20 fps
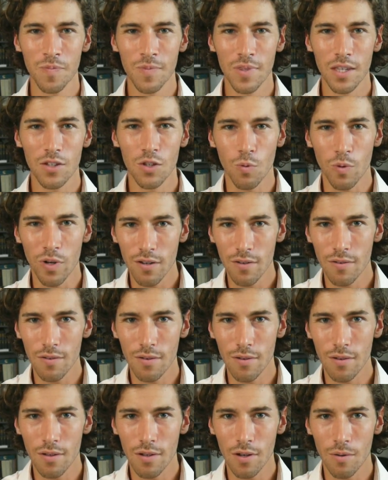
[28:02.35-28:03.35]

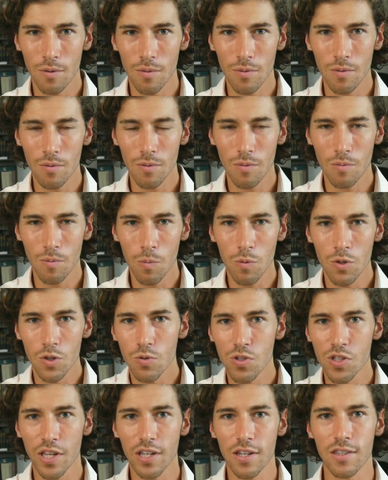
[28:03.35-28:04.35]
what would
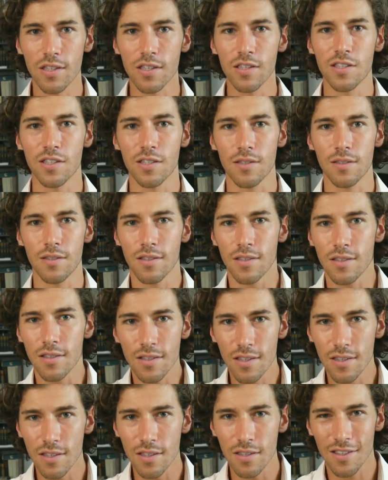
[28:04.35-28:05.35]
you say to
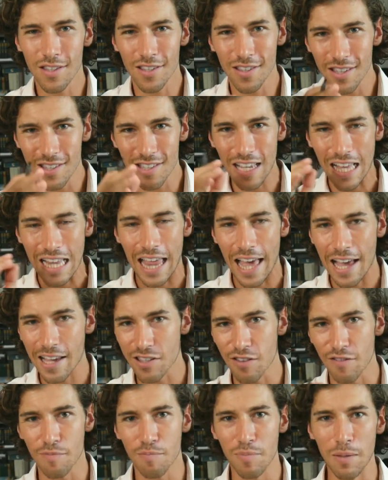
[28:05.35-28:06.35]
this
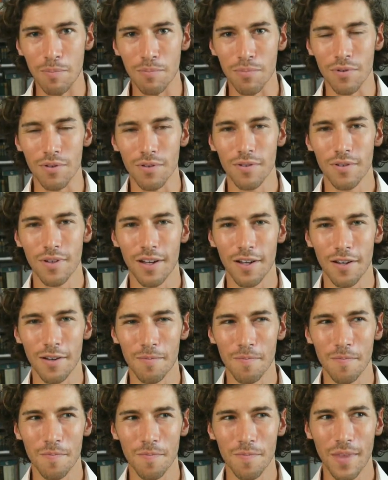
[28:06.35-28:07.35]
class of people?
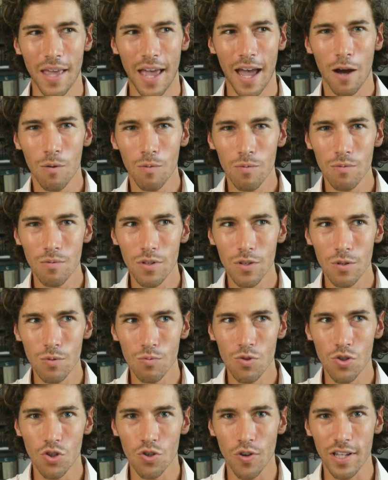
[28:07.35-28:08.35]
How do
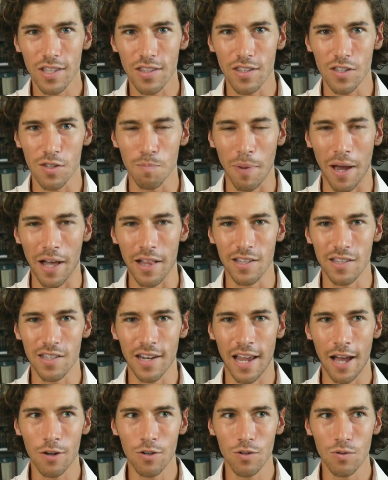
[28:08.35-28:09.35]
you strike this balance, and
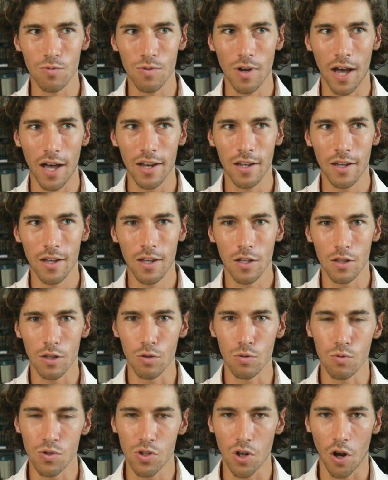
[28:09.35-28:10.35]
how do you not
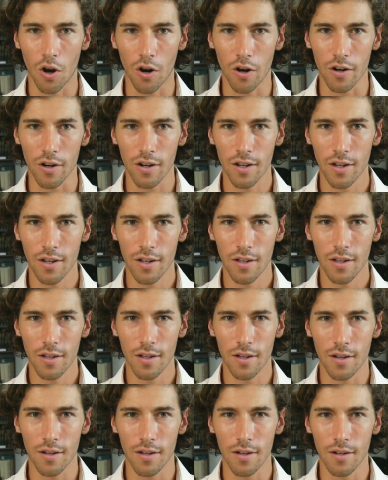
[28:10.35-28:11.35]
lose heart
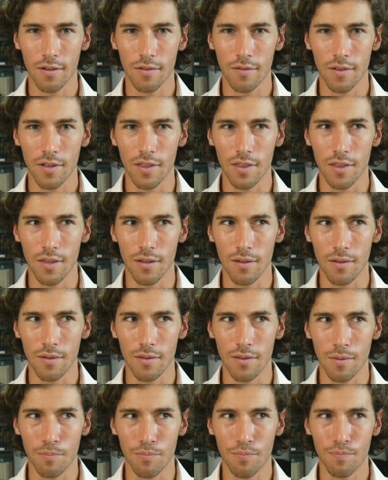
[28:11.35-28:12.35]
in
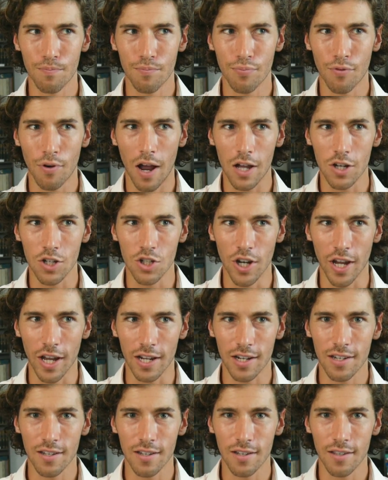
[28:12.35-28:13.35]
the
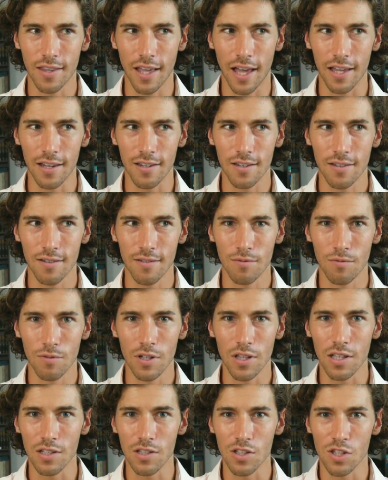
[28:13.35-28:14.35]
project that
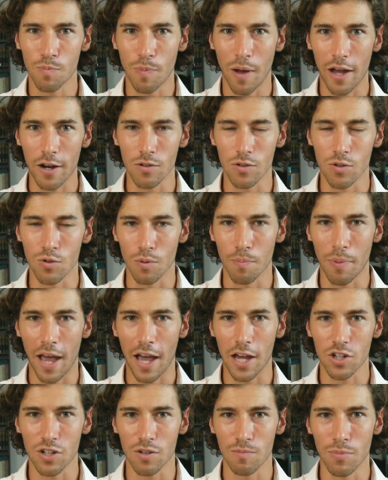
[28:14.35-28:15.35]
really inspires your
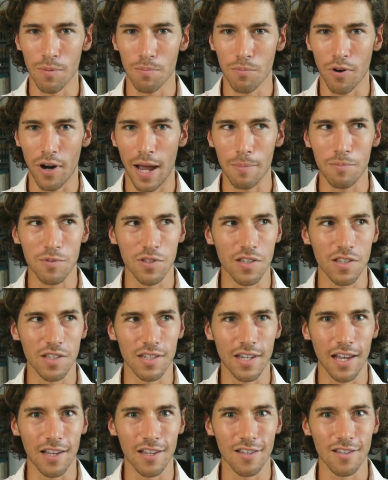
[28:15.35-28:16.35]
passion, but perhaps
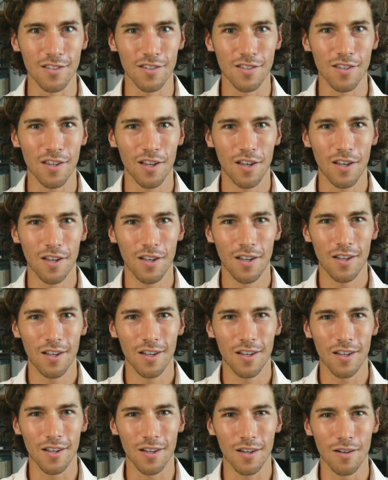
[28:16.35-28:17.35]
isn't as
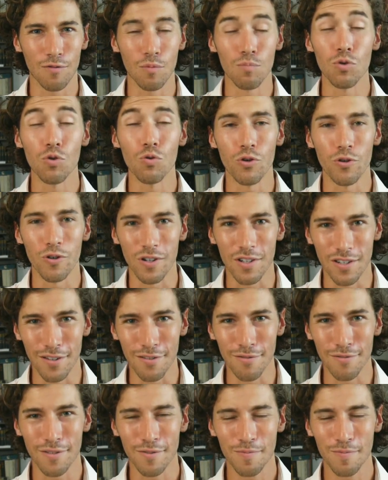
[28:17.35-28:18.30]
remunerative?